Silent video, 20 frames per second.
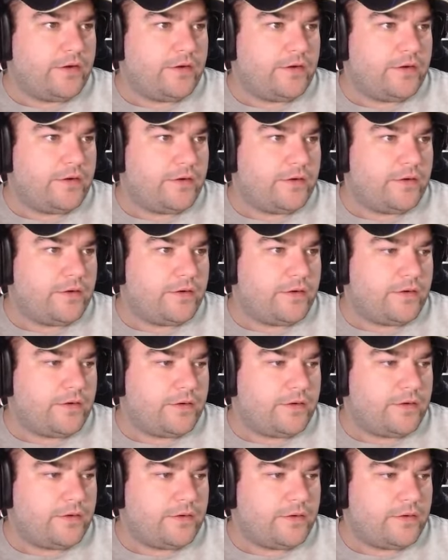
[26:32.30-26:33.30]

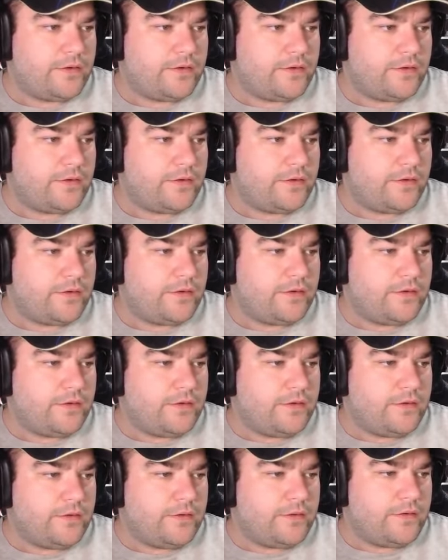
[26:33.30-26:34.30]

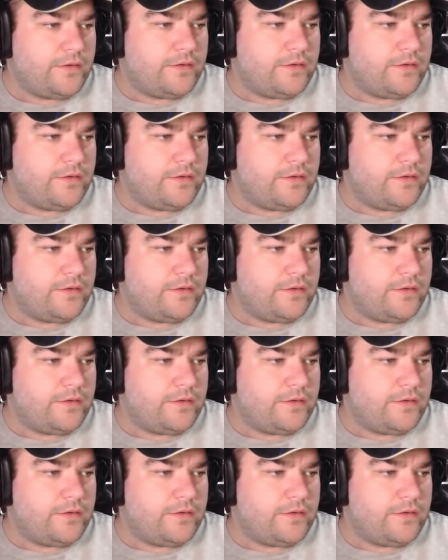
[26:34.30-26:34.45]
(no one is talking)